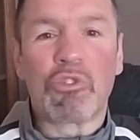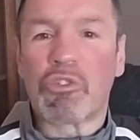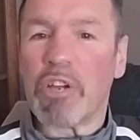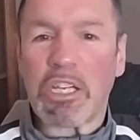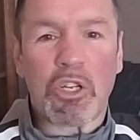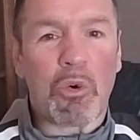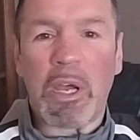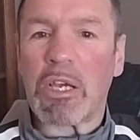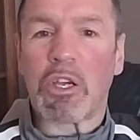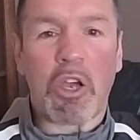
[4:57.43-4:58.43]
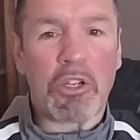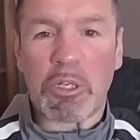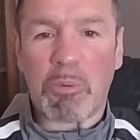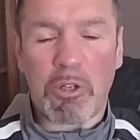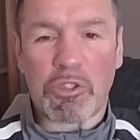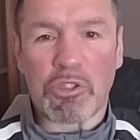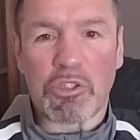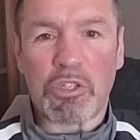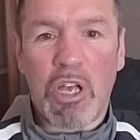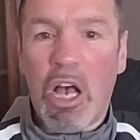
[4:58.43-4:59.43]
great quick counter
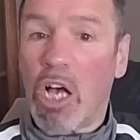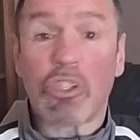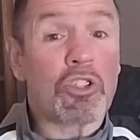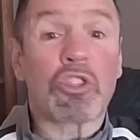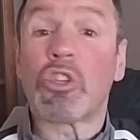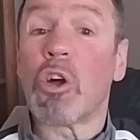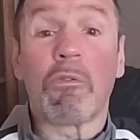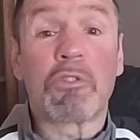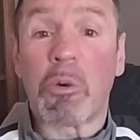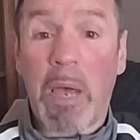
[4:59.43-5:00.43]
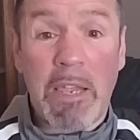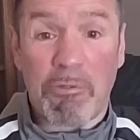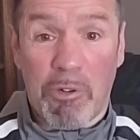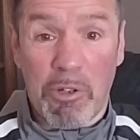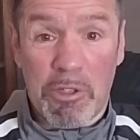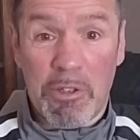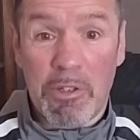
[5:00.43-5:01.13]
punches. I just loved the way he fought.